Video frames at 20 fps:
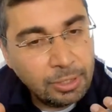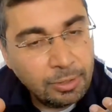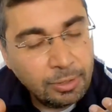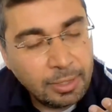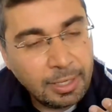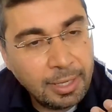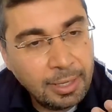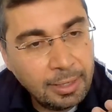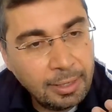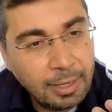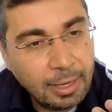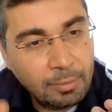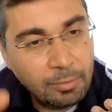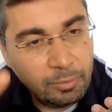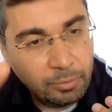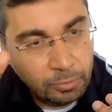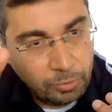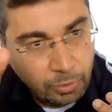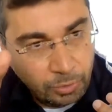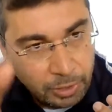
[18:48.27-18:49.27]
Okay, I'm
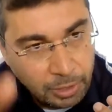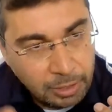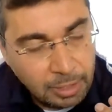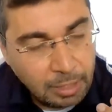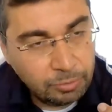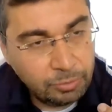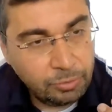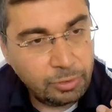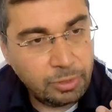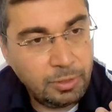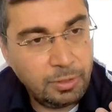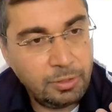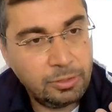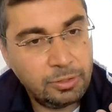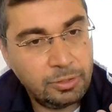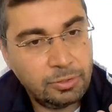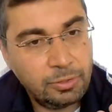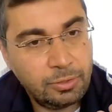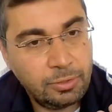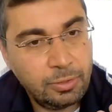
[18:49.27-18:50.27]
talking now to
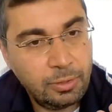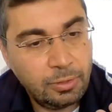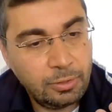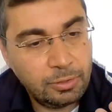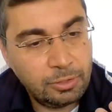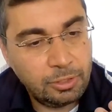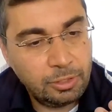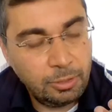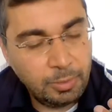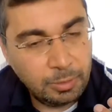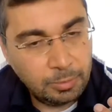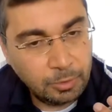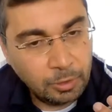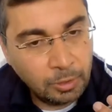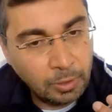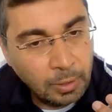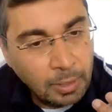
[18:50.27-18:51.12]
religious OCD people.